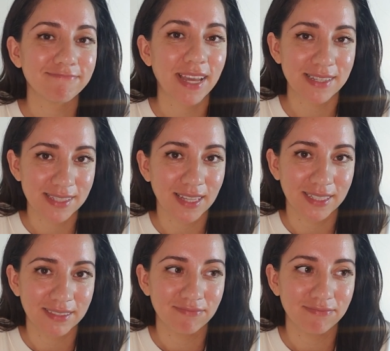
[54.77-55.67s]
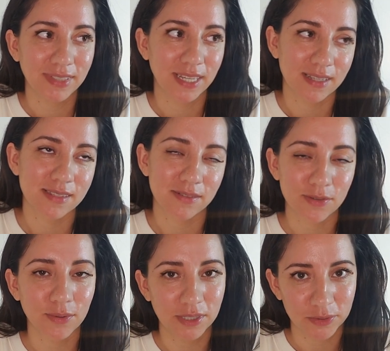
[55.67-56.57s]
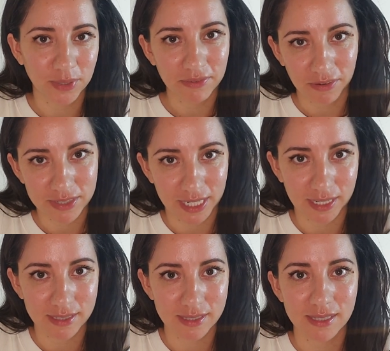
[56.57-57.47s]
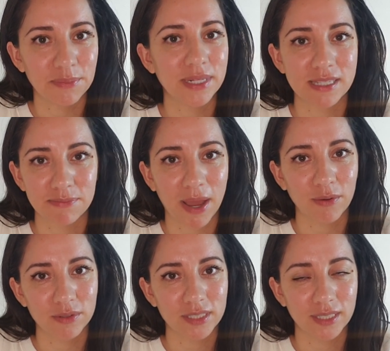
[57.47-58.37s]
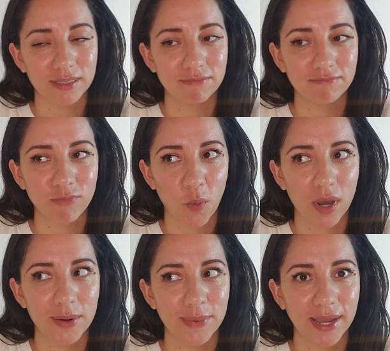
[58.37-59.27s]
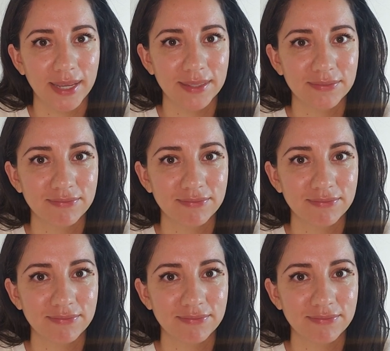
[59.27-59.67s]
I sell it because there's only 25 tickets and somebody's bound to want to buy it.